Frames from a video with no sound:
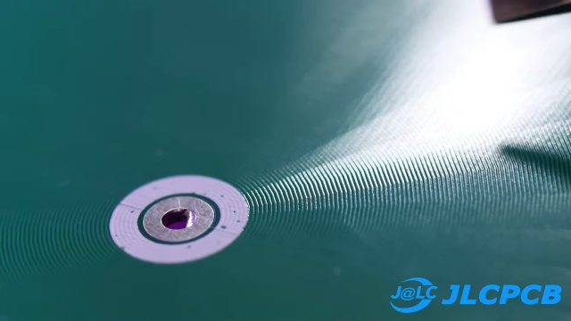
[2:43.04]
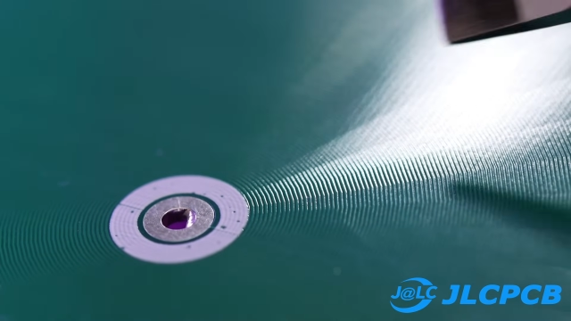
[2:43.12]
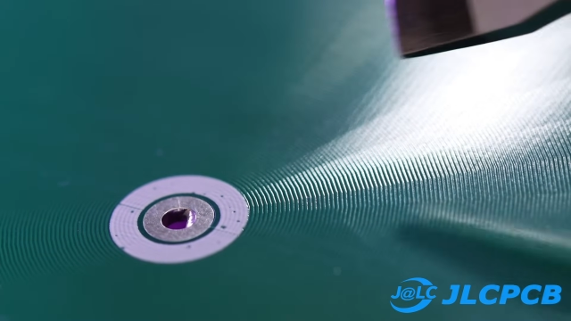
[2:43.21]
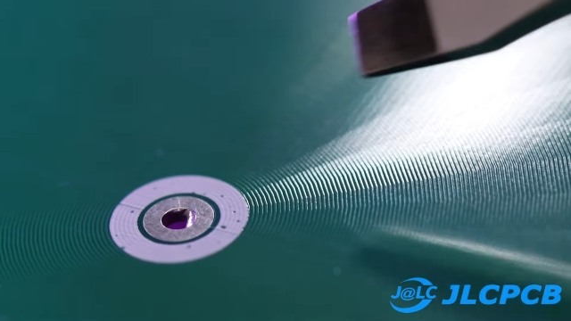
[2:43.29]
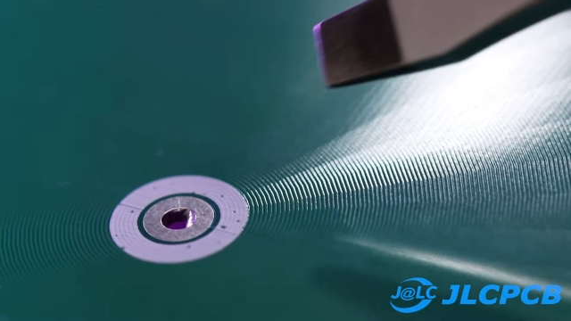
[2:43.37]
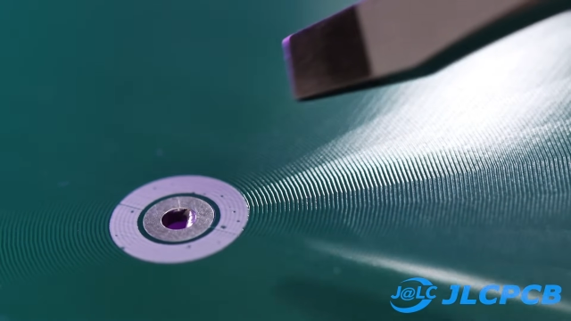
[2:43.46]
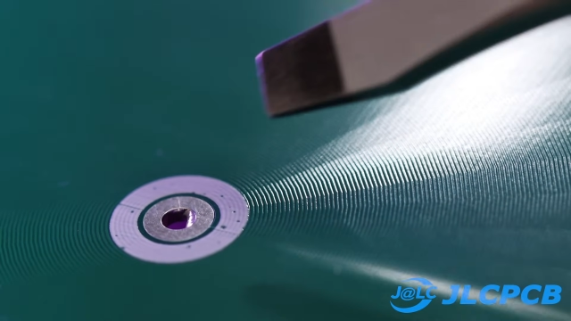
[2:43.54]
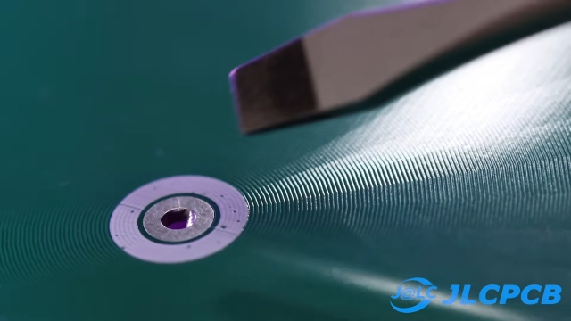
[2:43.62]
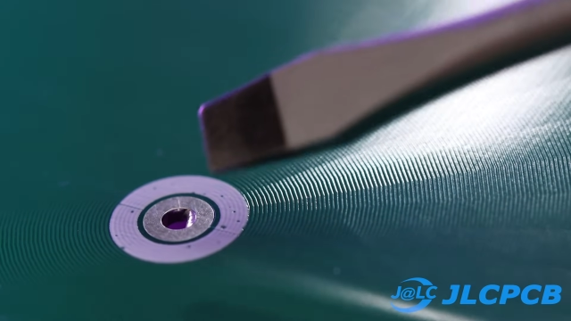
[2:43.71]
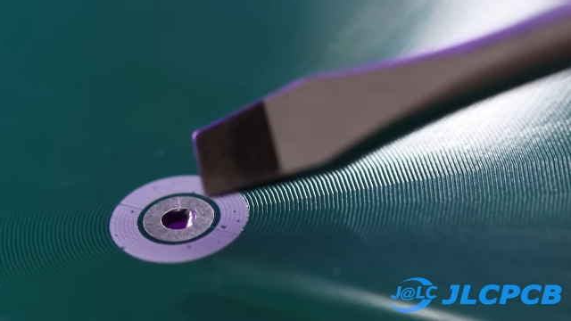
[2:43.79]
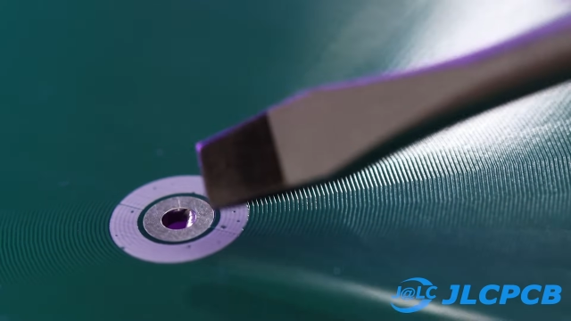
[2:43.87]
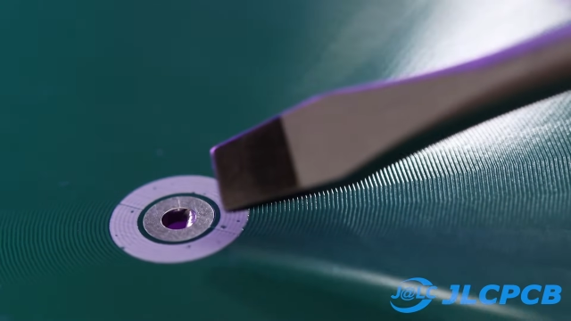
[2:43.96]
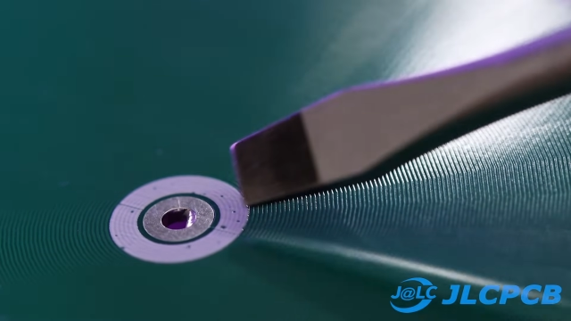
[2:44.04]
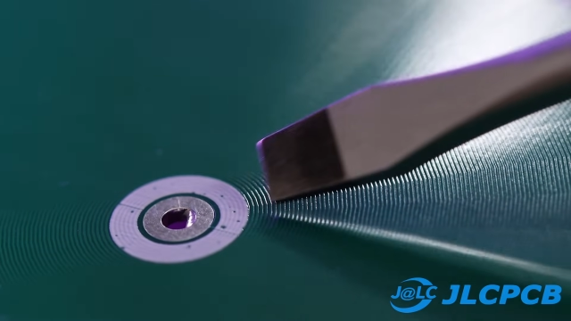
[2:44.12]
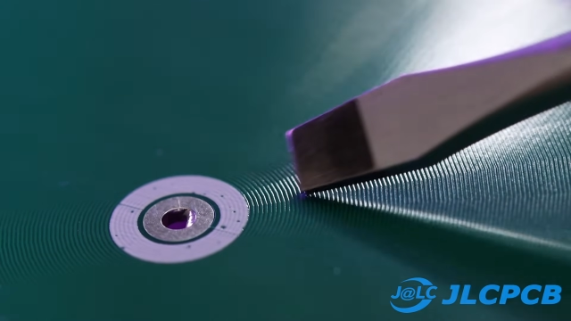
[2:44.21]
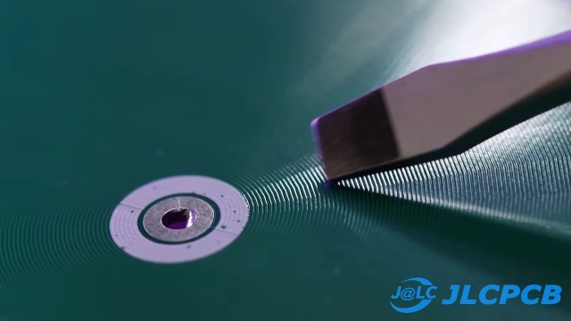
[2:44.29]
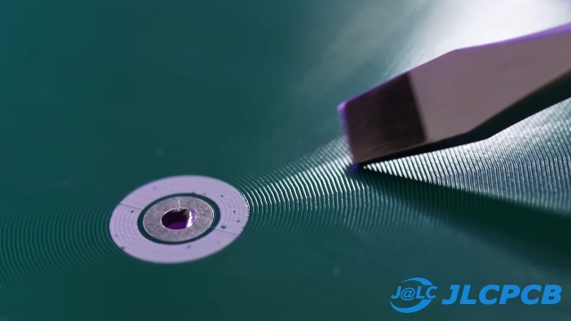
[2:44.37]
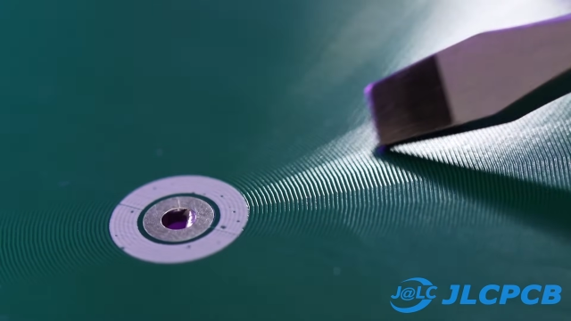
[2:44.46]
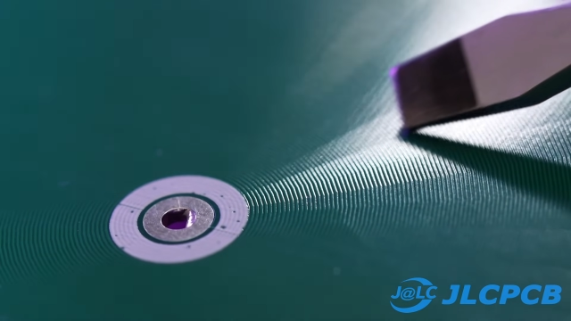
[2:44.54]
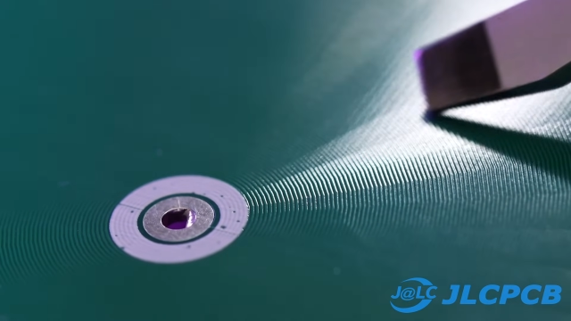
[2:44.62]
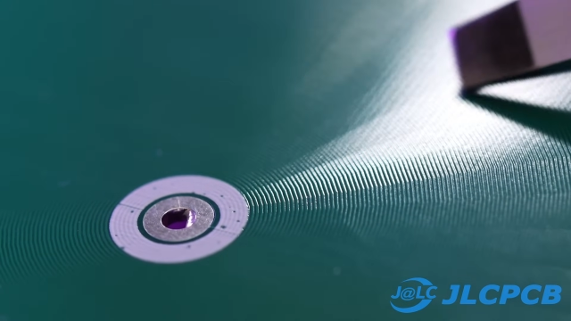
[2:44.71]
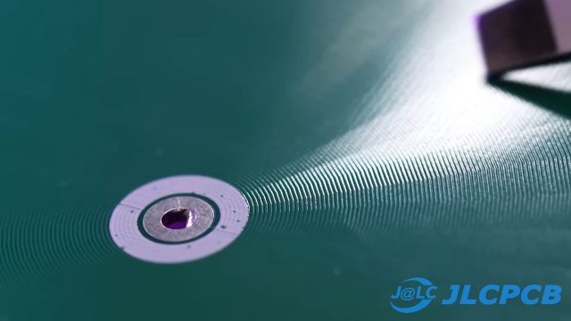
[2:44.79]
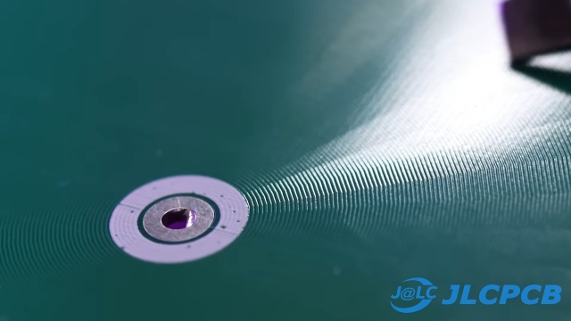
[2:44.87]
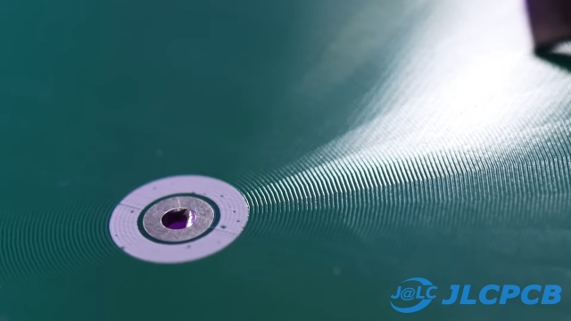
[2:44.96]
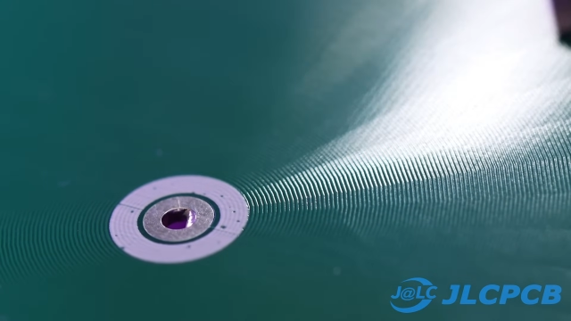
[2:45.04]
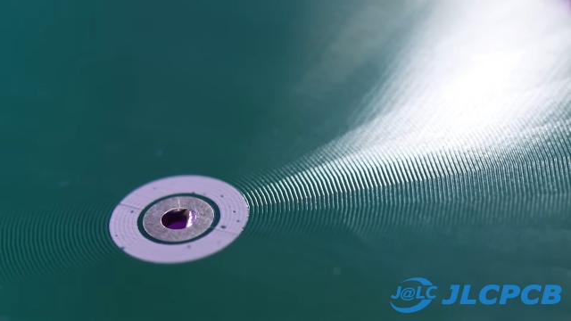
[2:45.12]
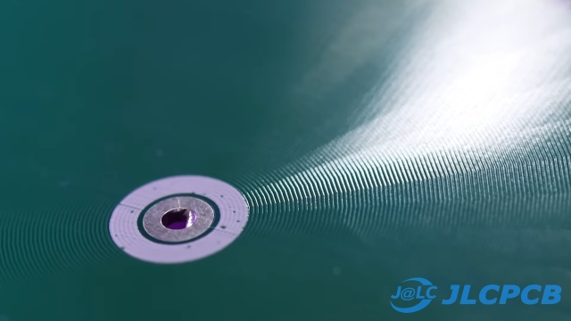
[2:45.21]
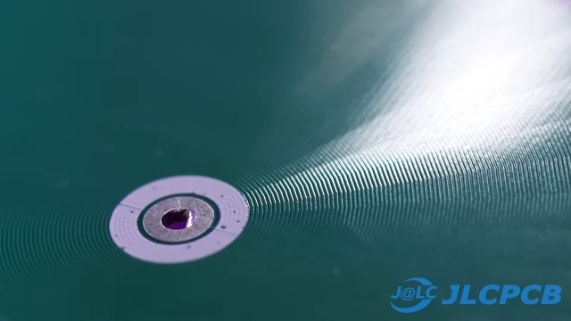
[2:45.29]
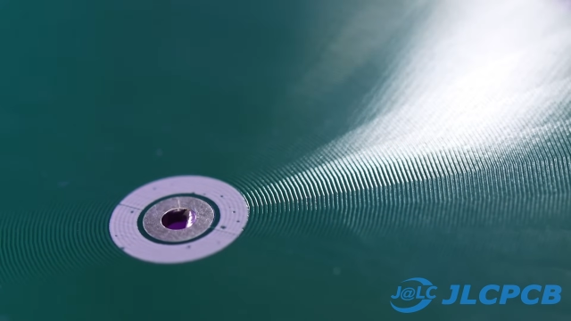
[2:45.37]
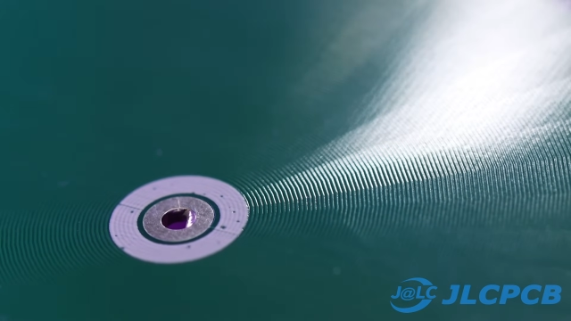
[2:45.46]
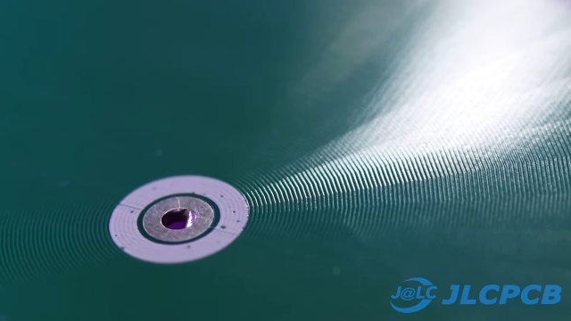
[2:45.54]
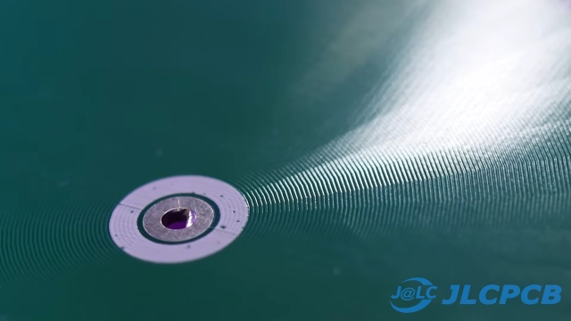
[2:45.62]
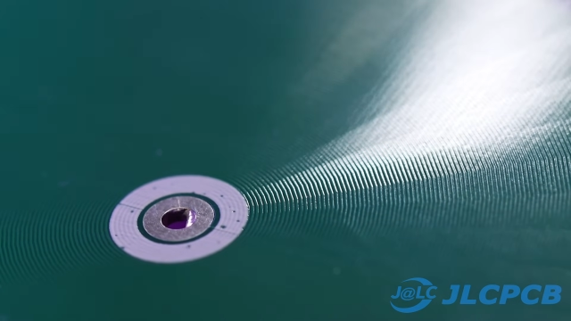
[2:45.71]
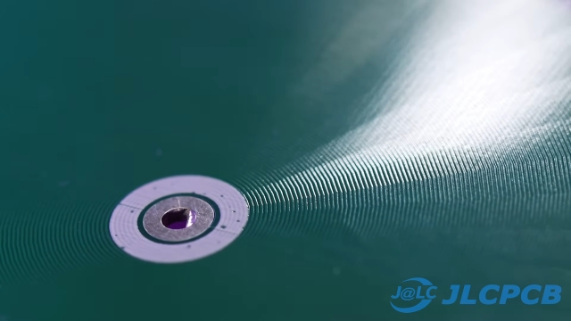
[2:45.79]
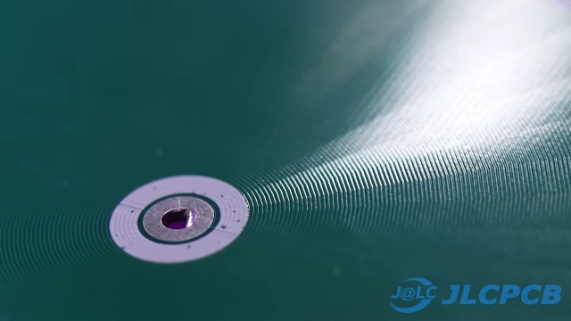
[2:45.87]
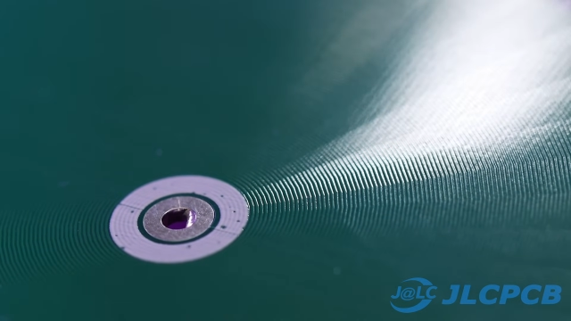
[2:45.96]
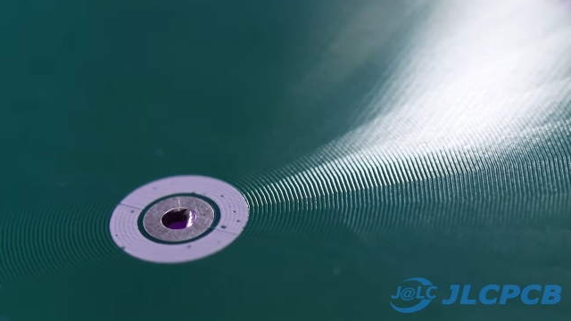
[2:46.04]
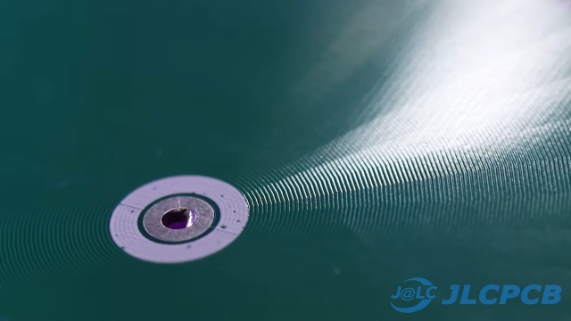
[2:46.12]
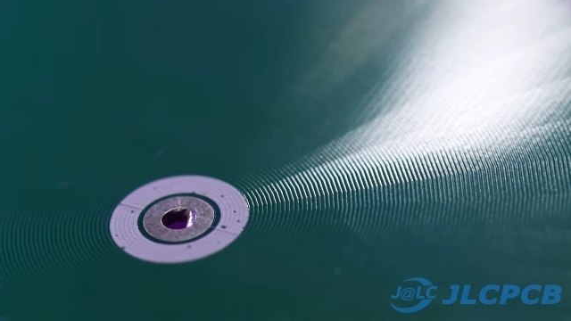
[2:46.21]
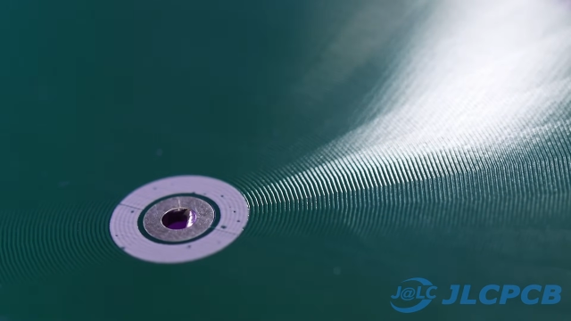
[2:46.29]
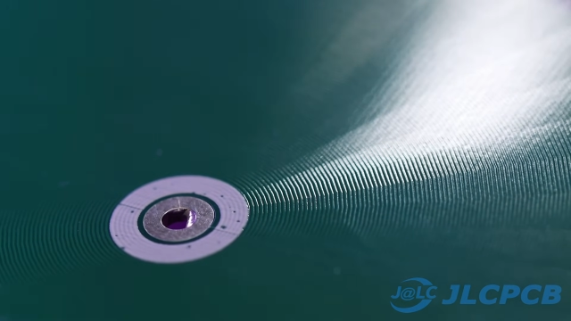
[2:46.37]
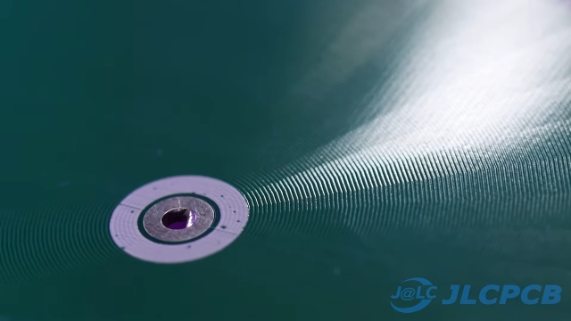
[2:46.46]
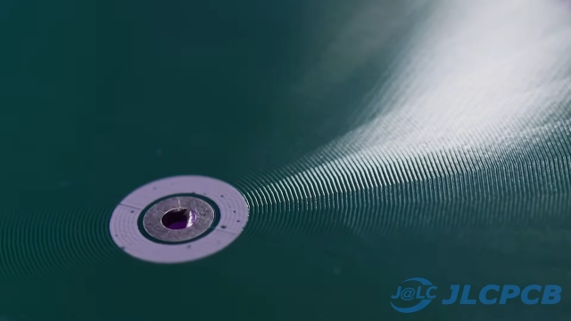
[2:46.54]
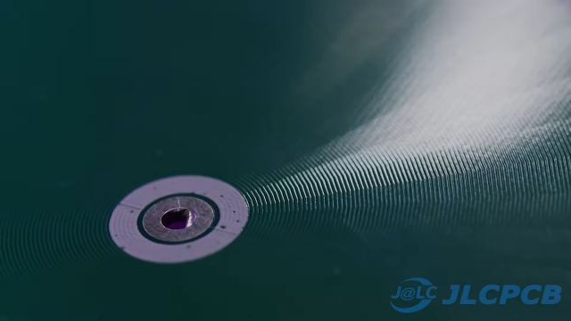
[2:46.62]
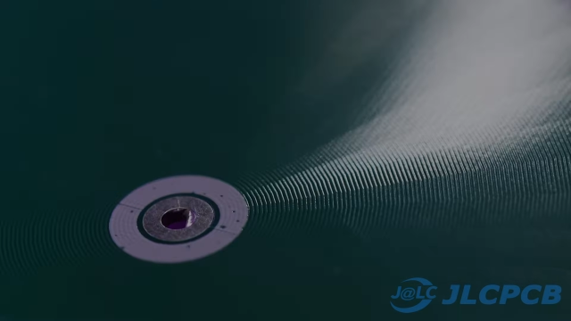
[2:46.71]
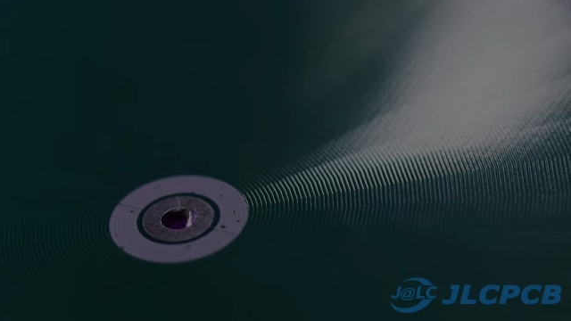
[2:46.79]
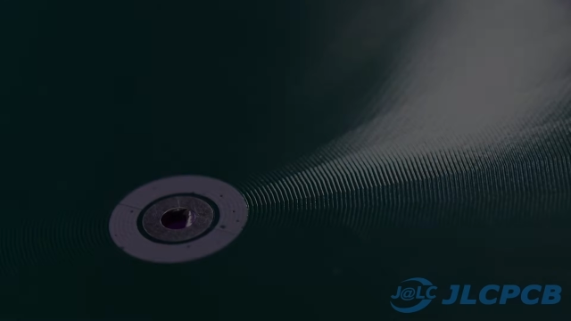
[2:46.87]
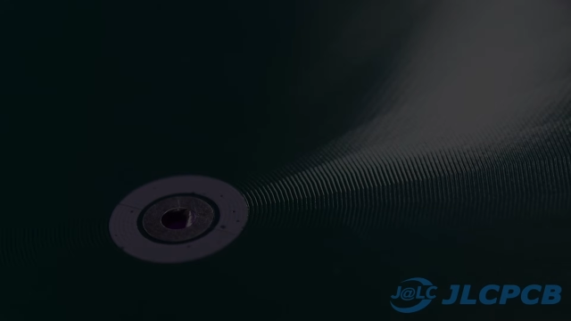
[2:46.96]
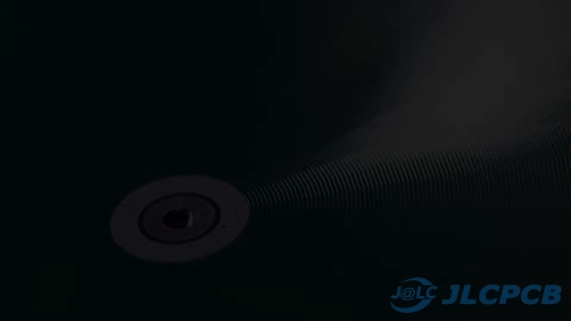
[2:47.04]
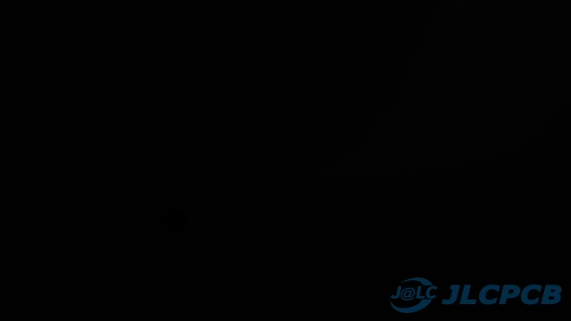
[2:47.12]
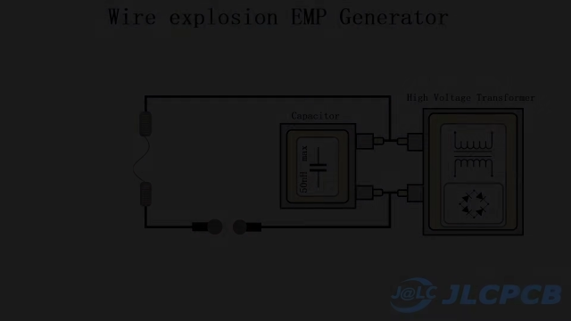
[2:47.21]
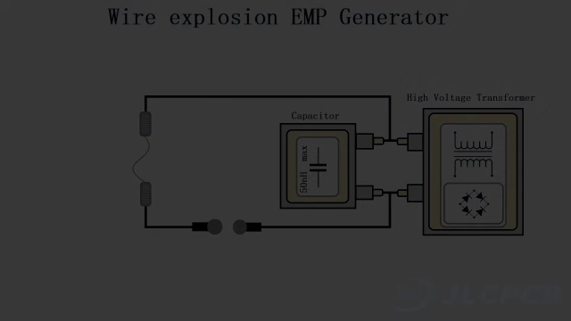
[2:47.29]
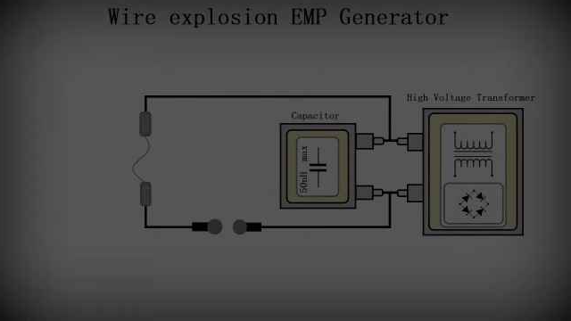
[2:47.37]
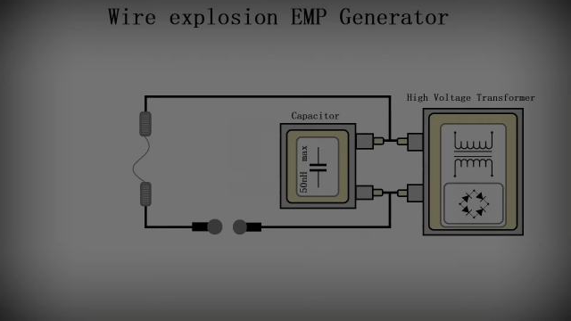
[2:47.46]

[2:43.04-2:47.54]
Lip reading: Nobody's mouth can be seen.